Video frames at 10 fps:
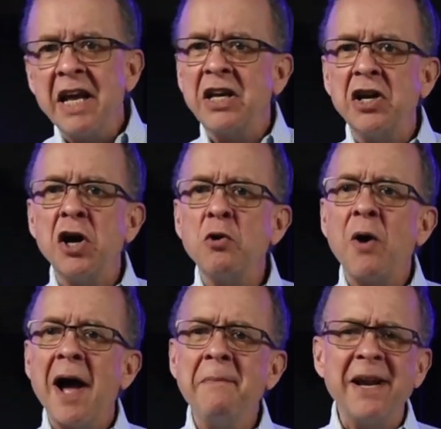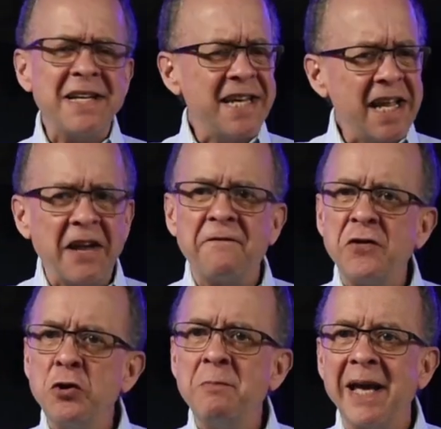You know, I'm going to take a
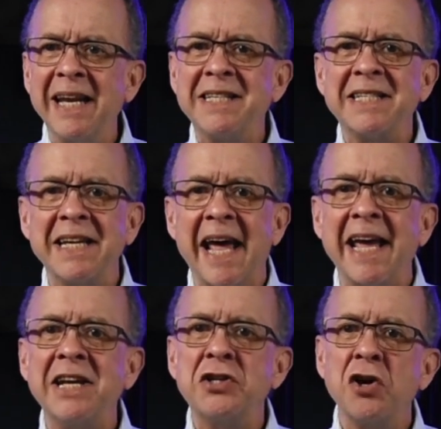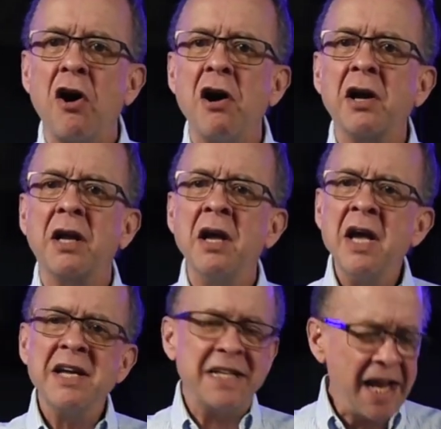few minutes today to talk
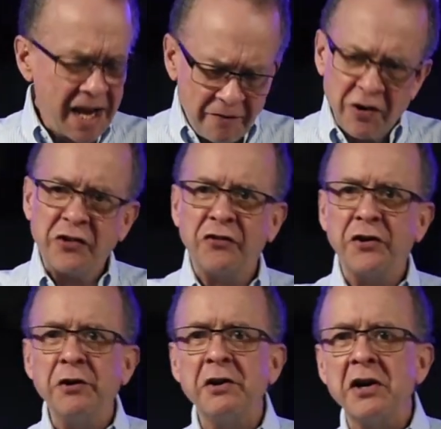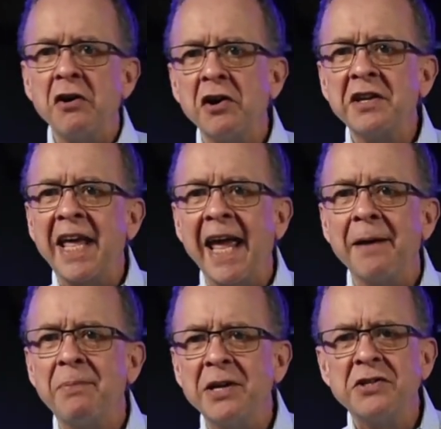to every student on
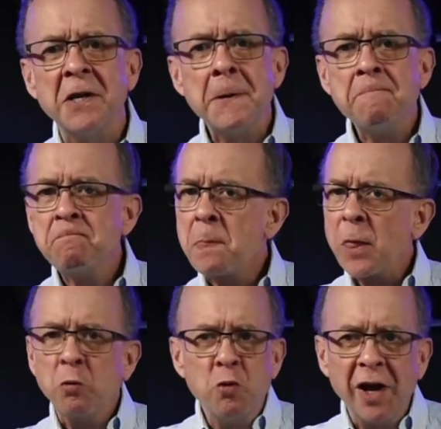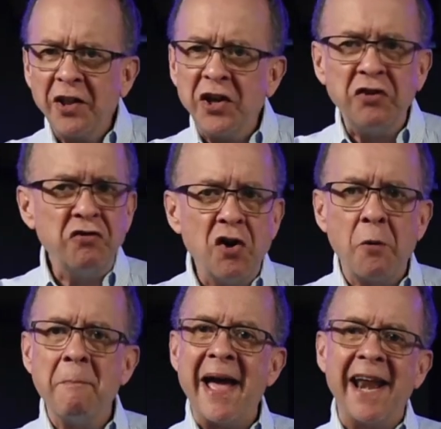campus, really
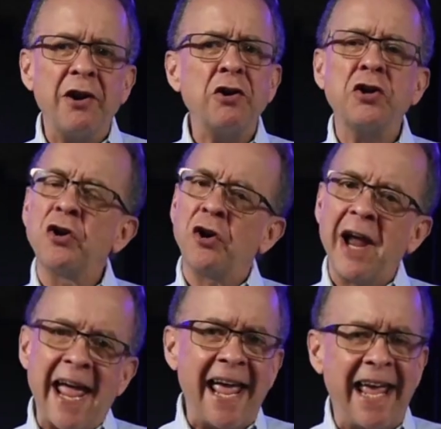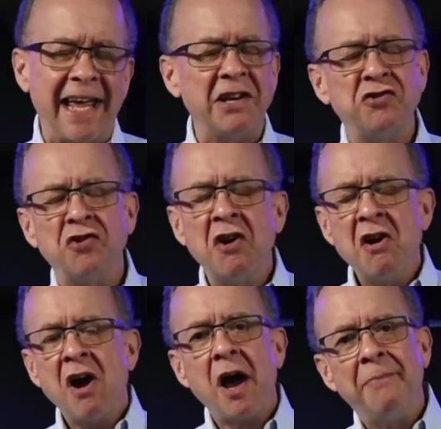no matter your age,
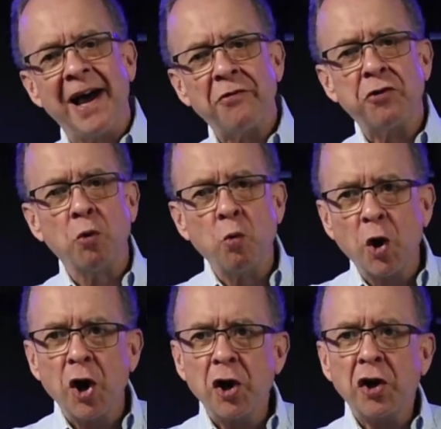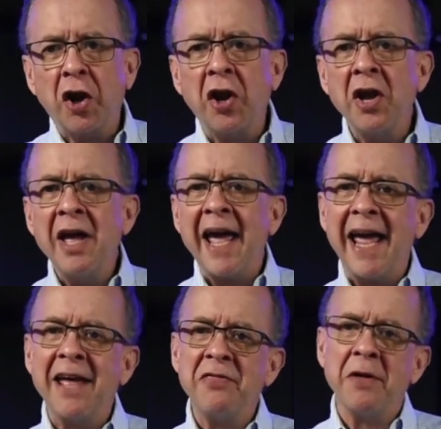about the work
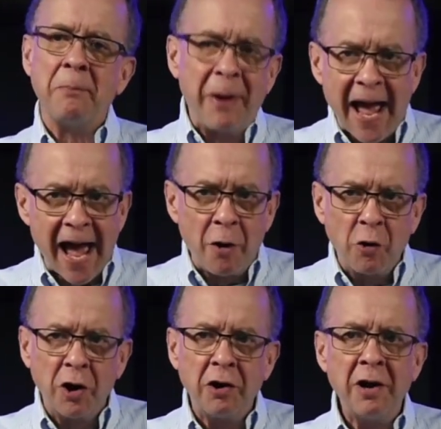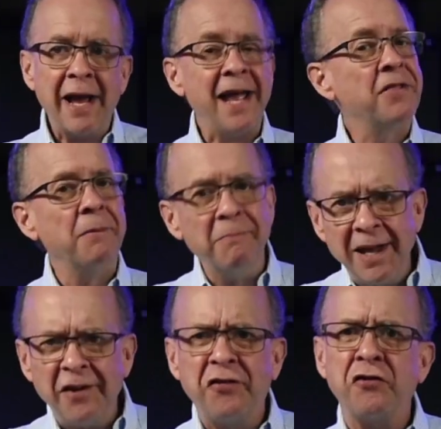and the power and the
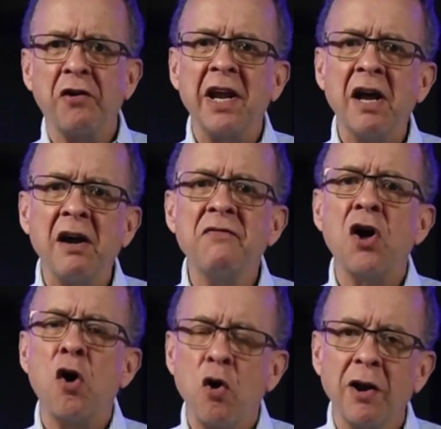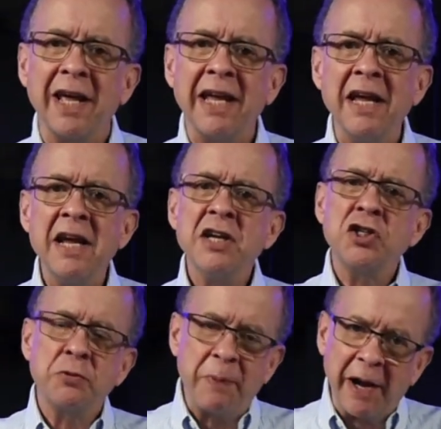ministry of the Holy
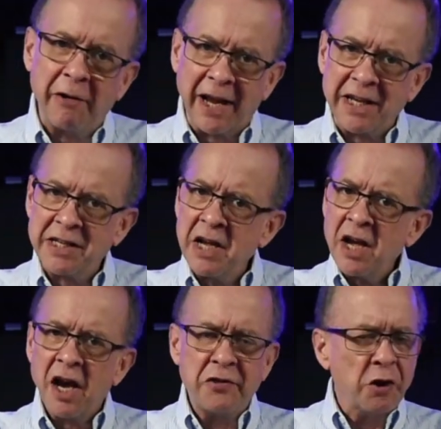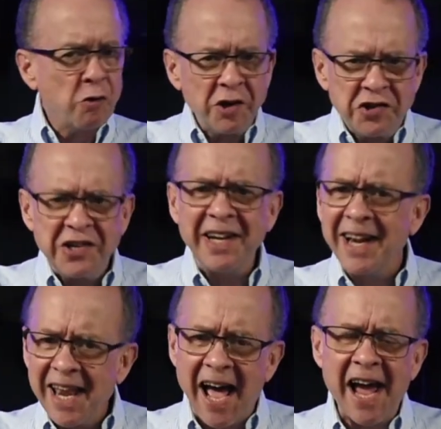Spirit. Uh, the Christian
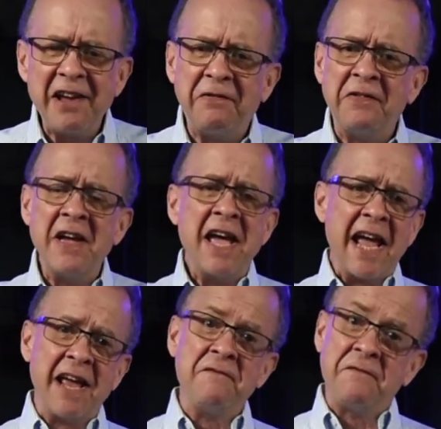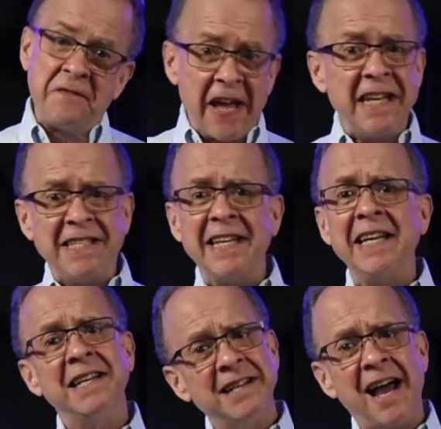life and
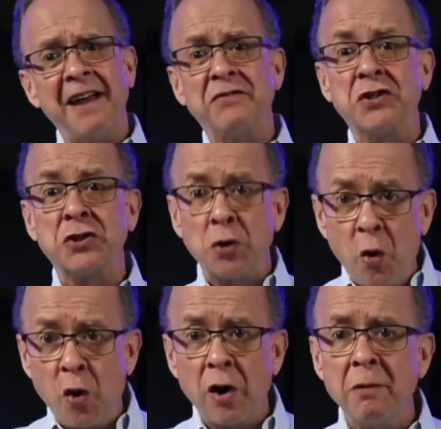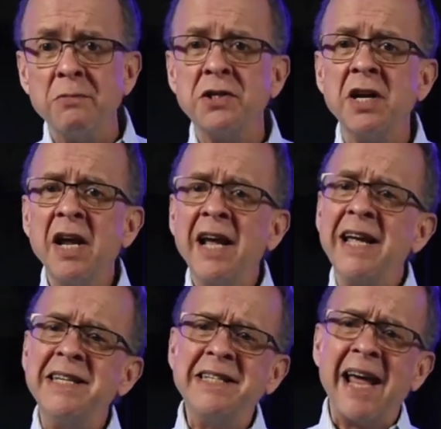facing life storms
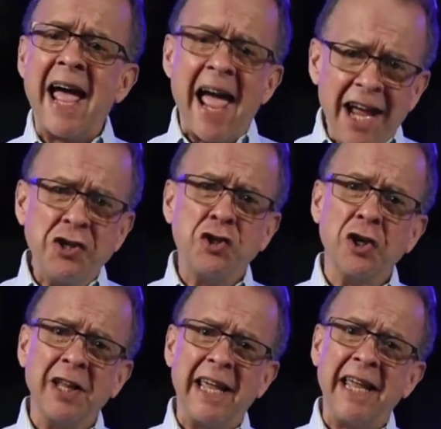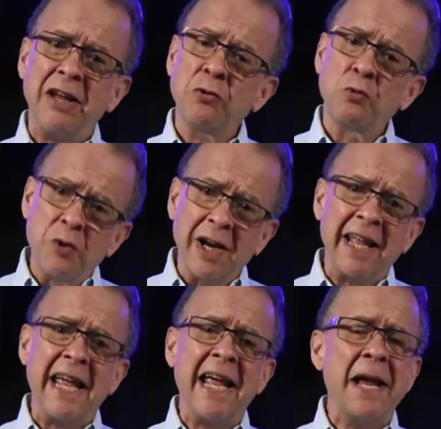is actually
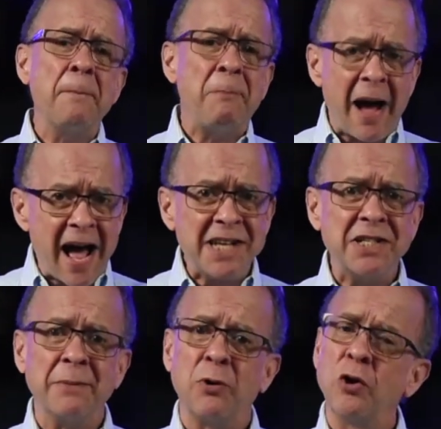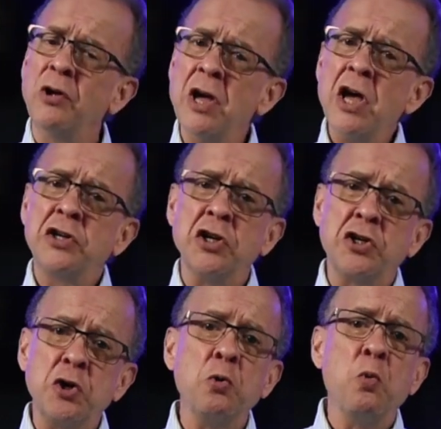really impossible to
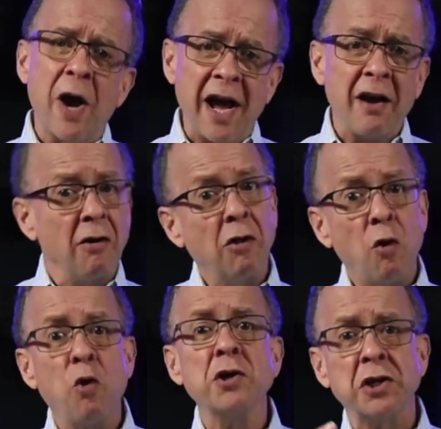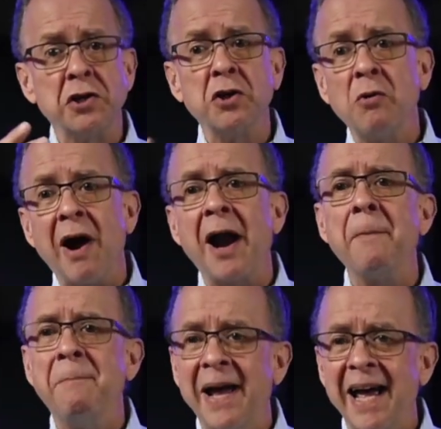do well or to do our
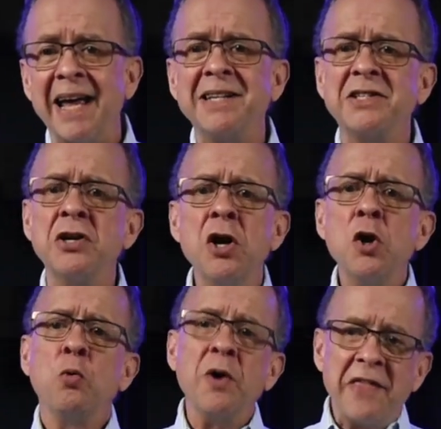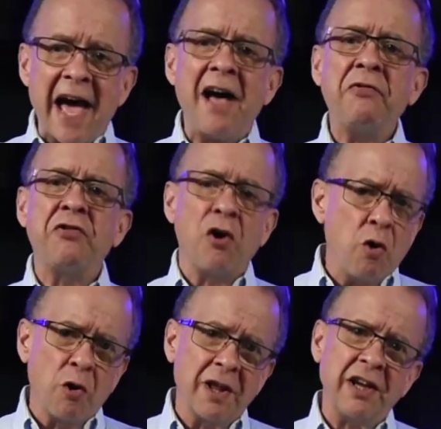best without the
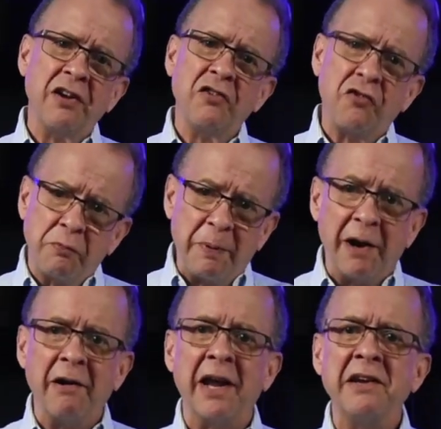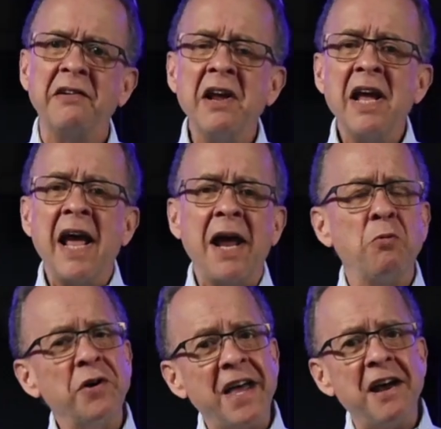Holy Spirit and
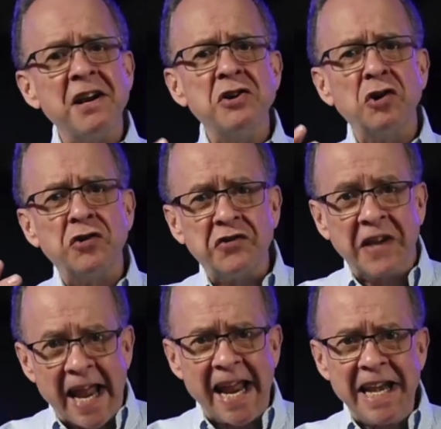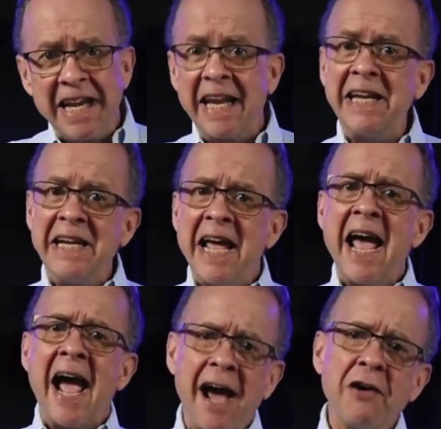without understanding
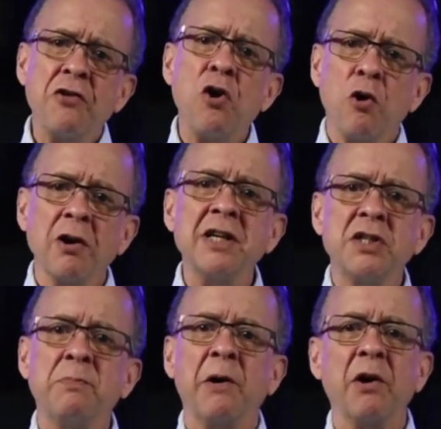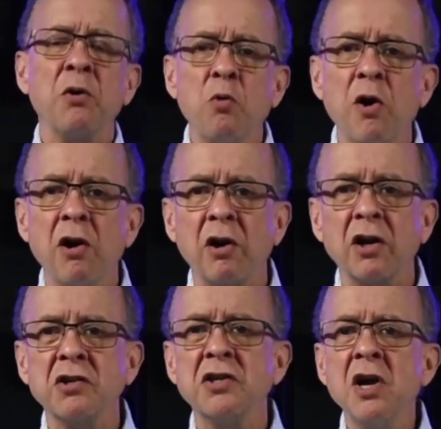how the Holy Spirit
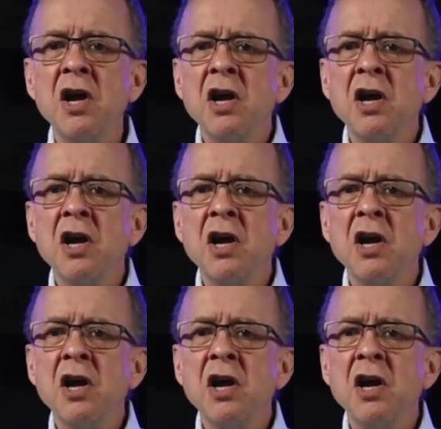works.